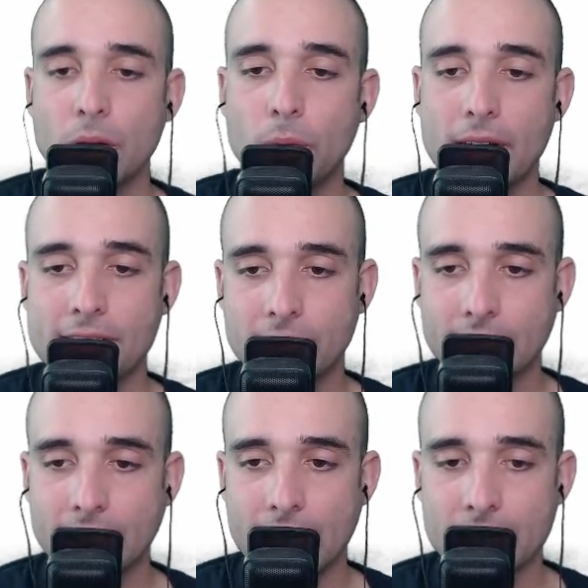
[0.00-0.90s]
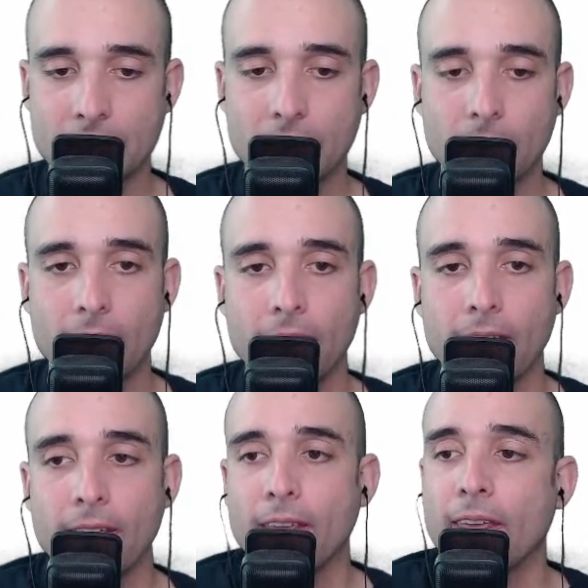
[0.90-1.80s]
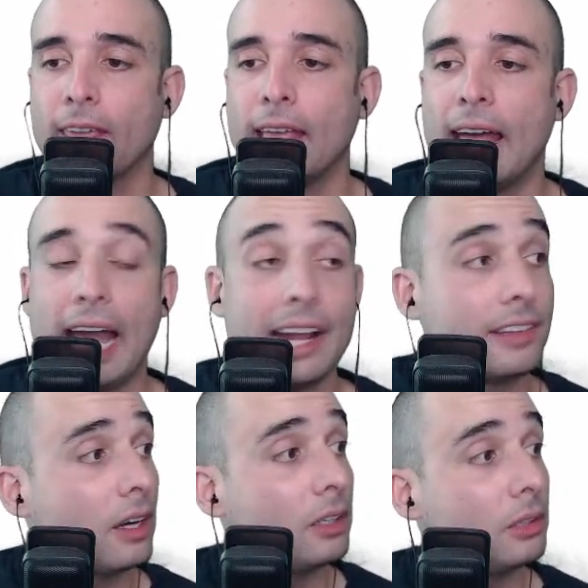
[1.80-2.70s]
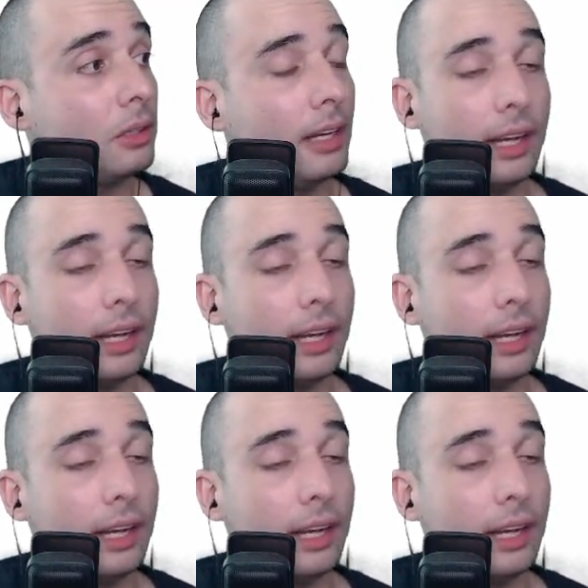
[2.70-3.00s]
what it's looking at. And so